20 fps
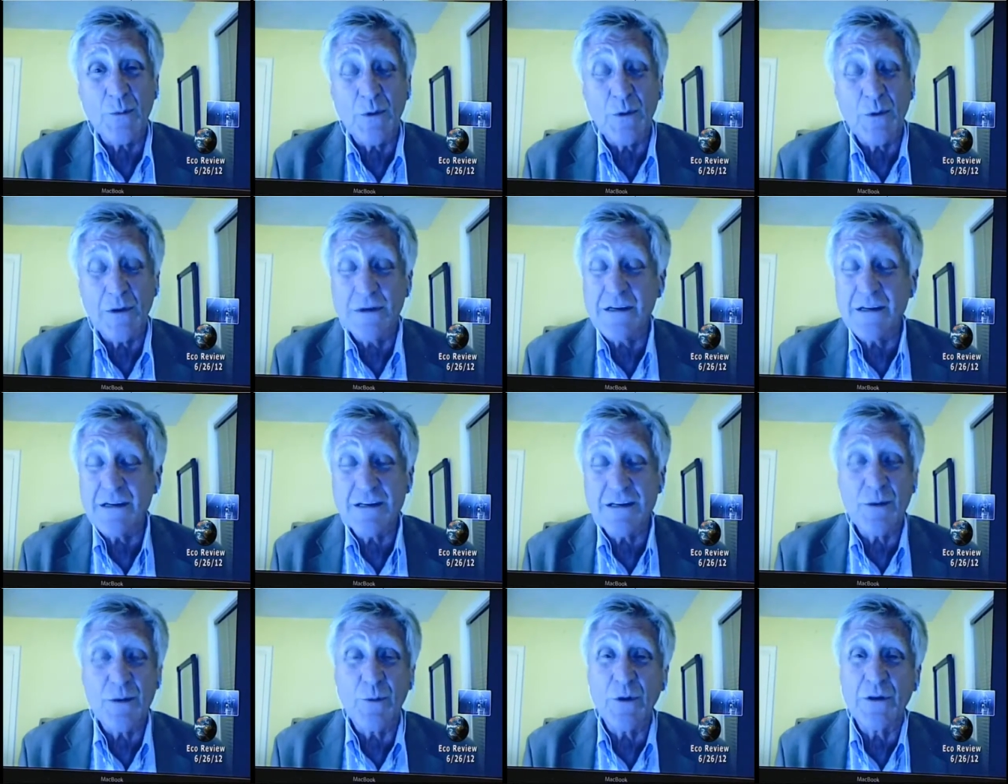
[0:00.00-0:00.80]
with
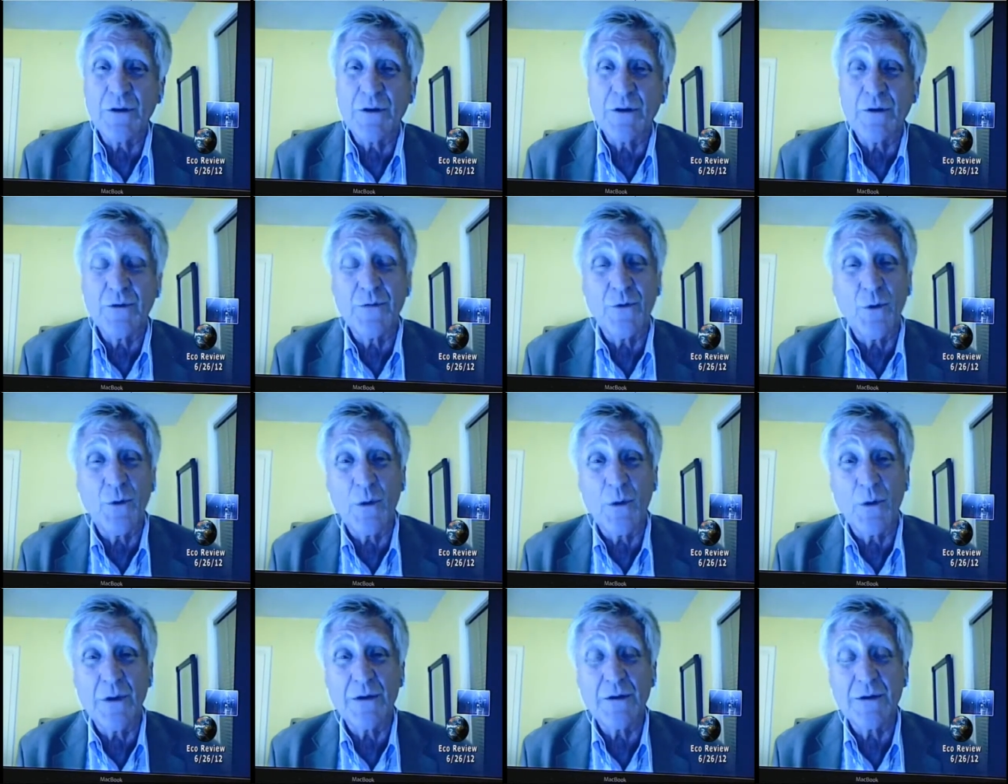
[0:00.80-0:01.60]
cesium 134,
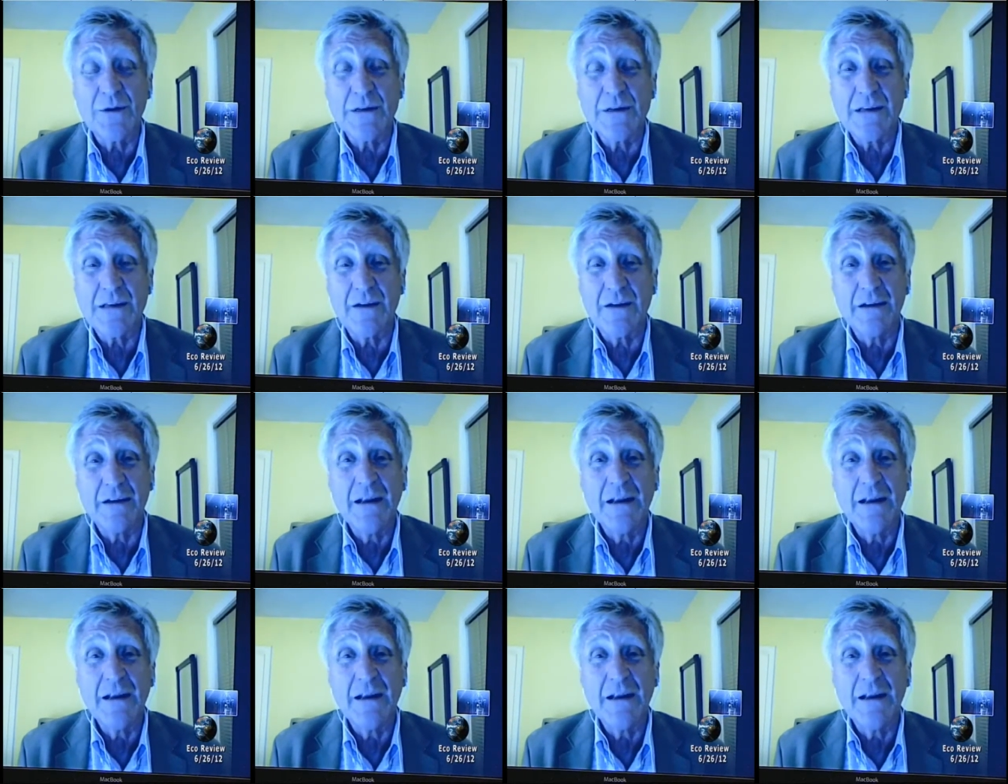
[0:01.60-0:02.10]
137.